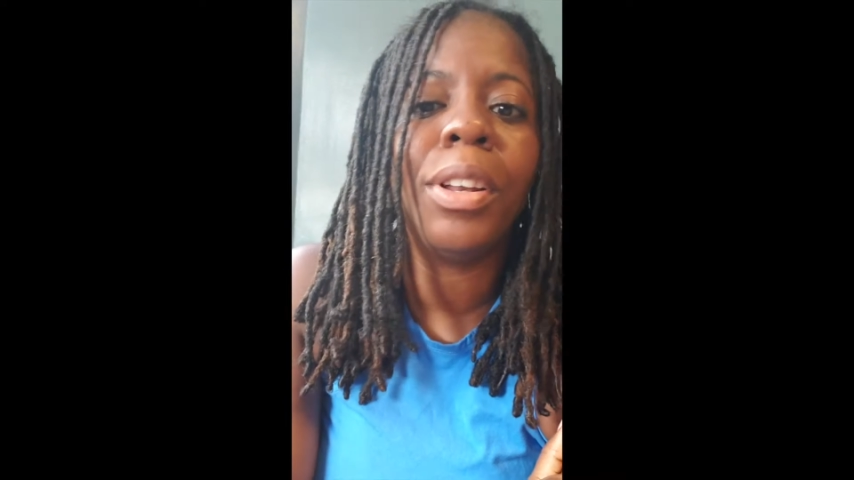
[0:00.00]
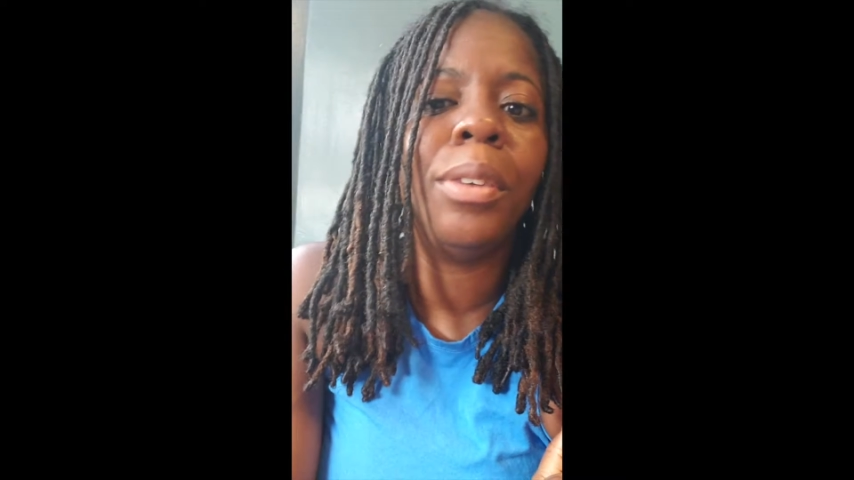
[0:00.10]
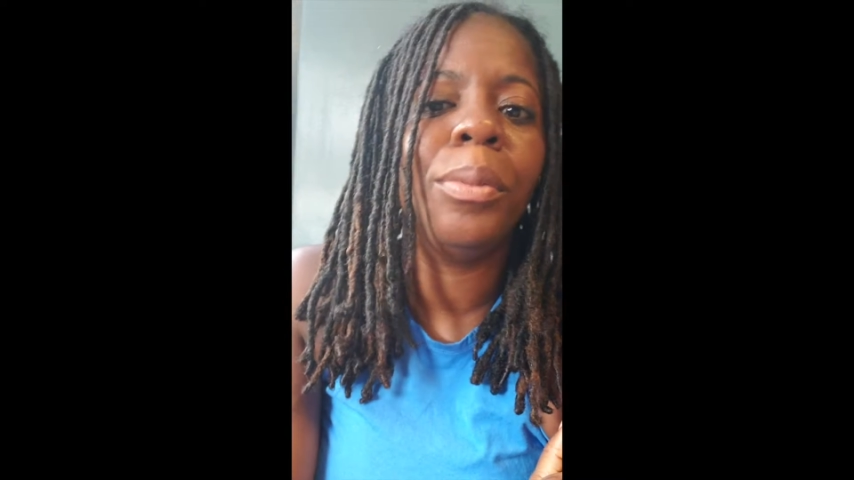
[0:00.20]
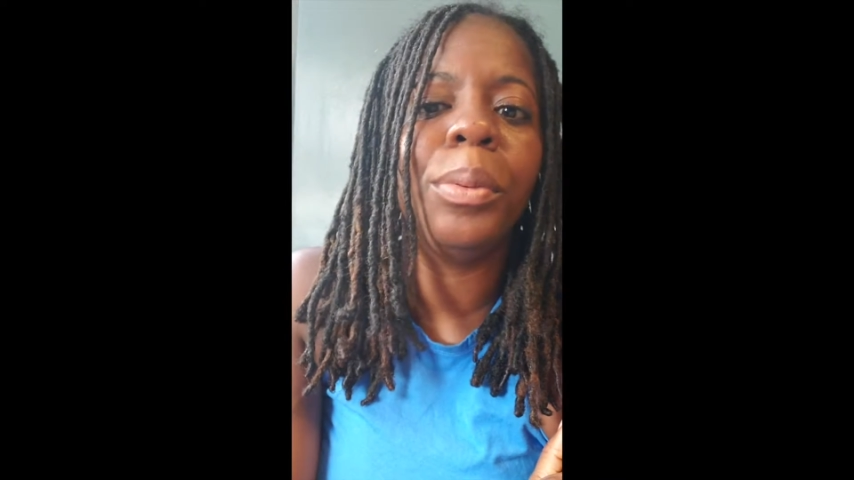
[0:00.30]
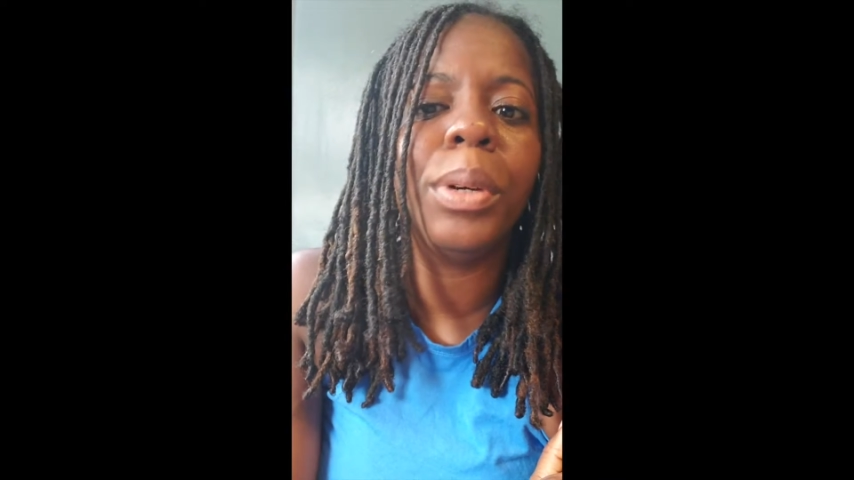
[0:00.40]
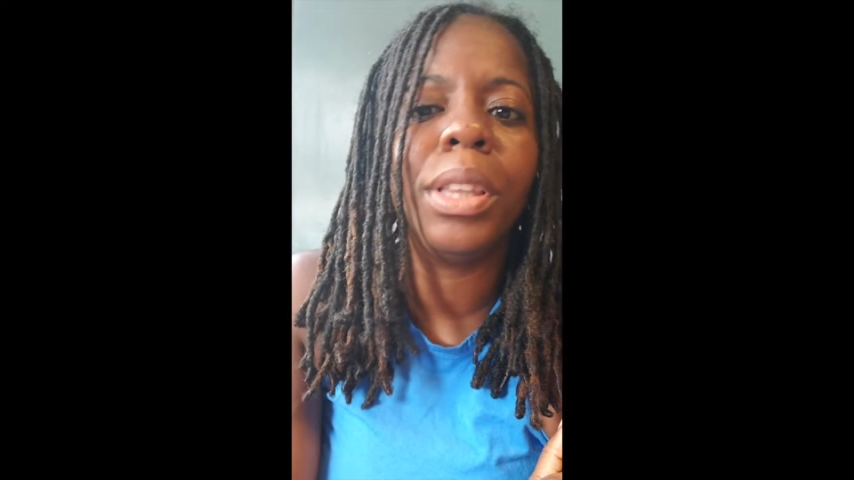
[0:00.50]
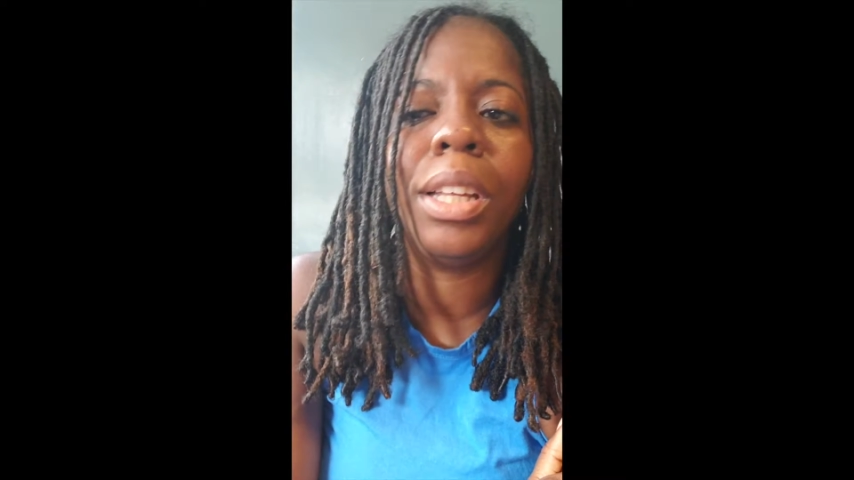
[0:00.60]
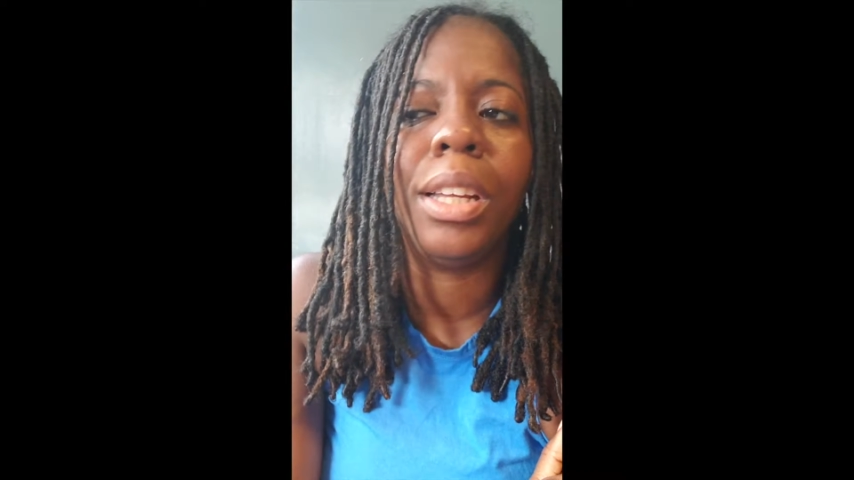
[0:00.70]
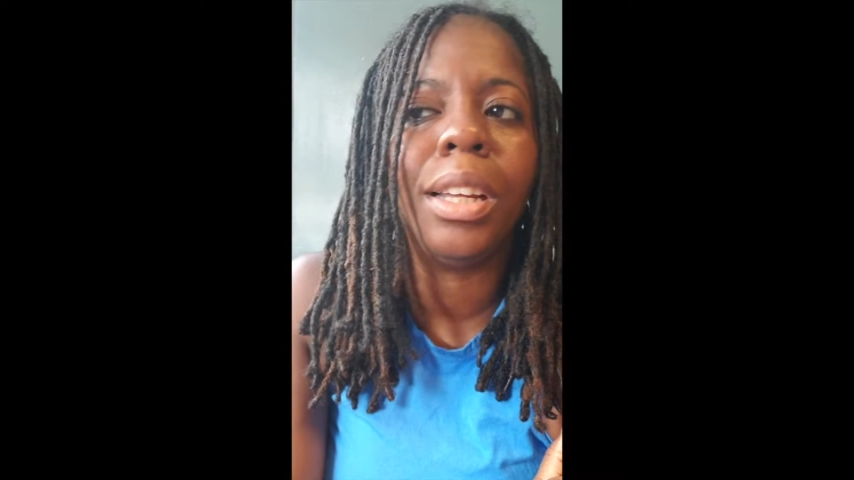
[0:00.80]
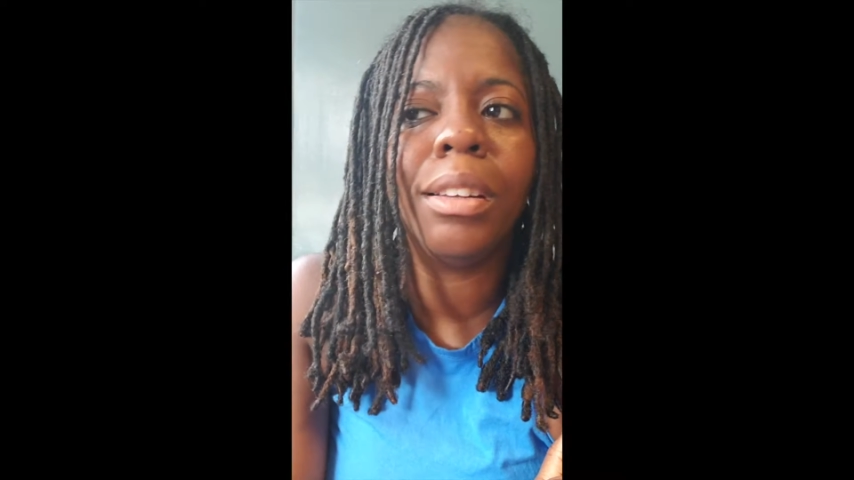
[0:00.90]
And we were
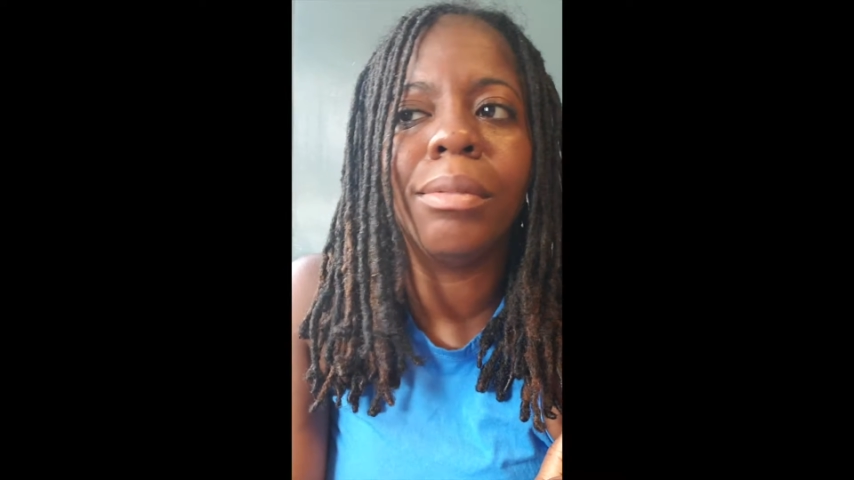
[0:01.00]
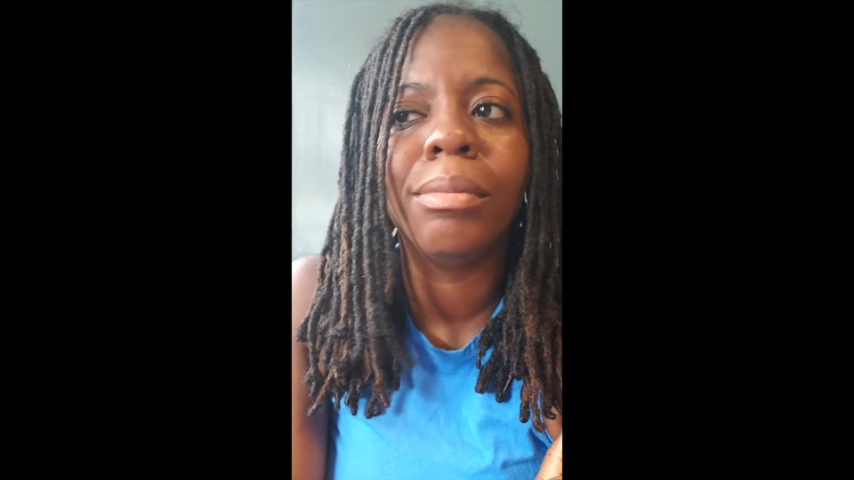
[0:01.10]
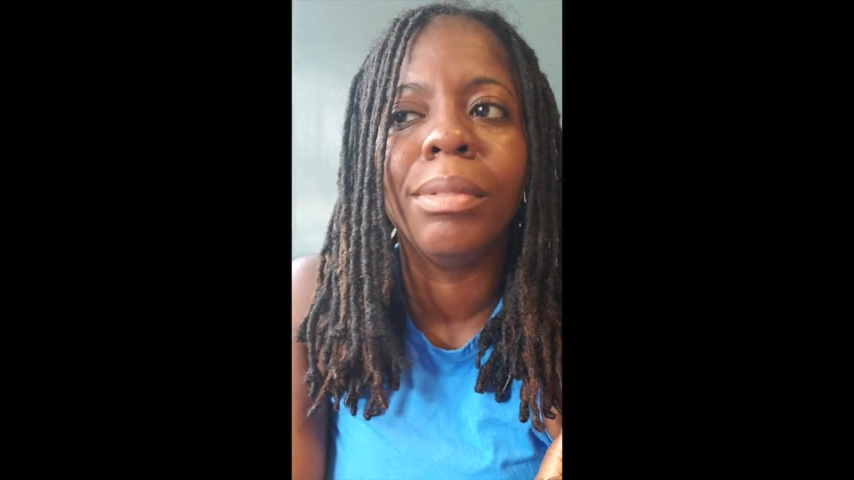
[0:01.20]
thinking,